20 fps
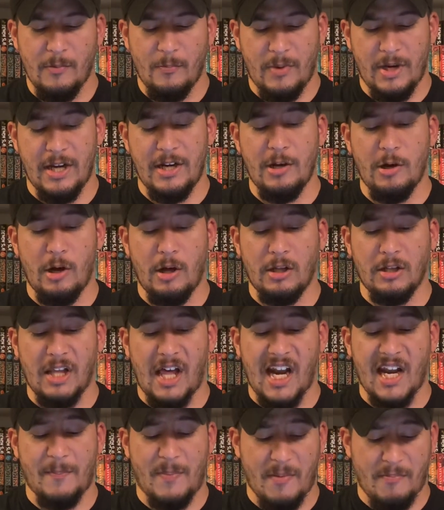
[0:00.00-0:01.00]
But I know a
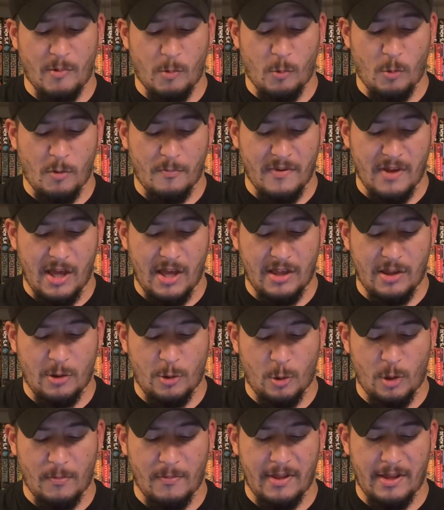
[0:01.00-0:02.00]
lot of people will be
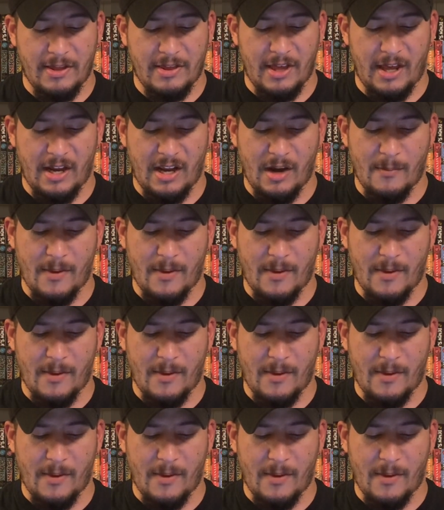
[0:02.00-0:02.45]
extremely excited